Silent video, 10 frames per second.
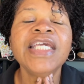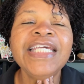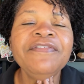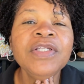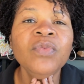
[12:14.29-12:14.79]

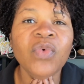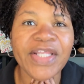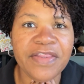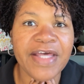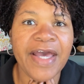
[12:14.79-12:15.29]
Even
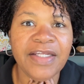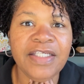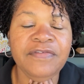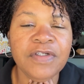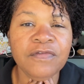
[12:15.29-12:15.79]
with that,
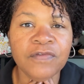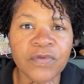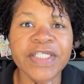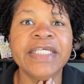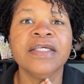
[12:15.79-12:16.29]
even
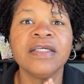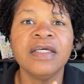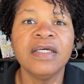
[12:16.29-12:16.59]
avoiding